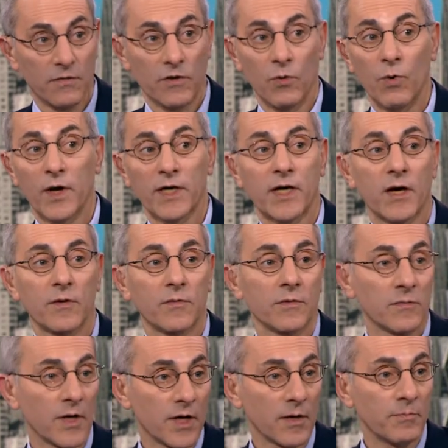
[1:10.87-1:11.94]
They'll want to cut
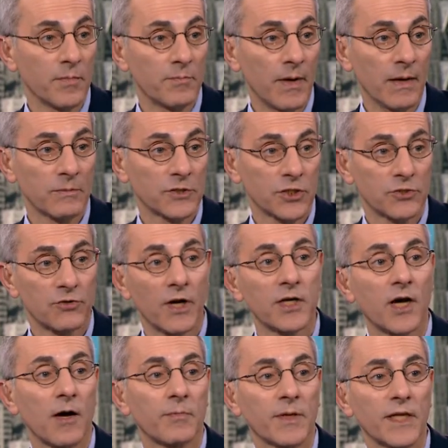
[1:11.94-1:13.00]
uh, payments to drug
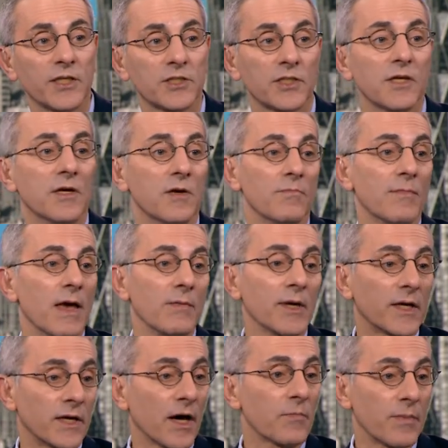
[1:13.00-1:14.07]
companies,
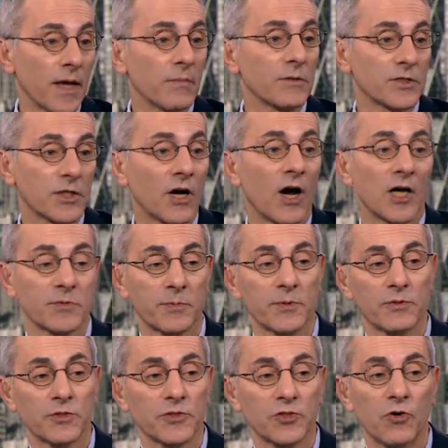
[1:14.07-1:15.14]
maybe cut payments to
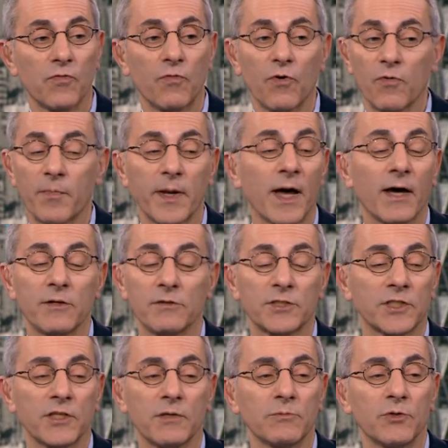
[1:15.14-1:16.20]
hospitals and so forth. But I don't
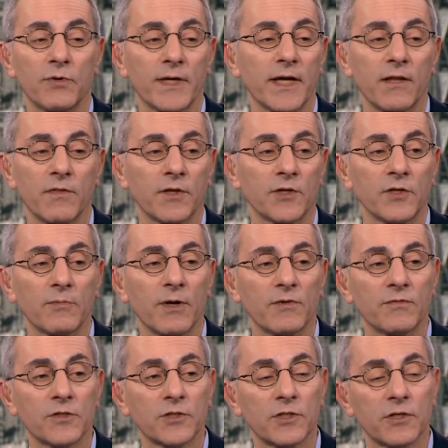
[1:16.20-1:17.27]
see them doing anything to
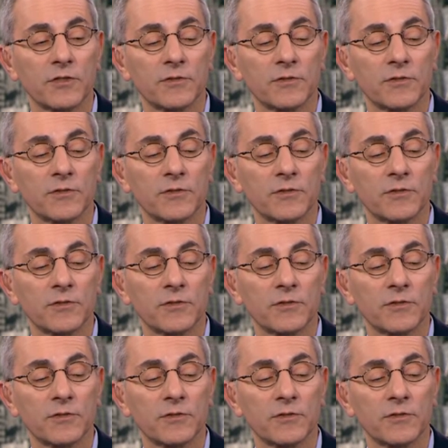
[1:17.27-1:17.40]
beneficiaries.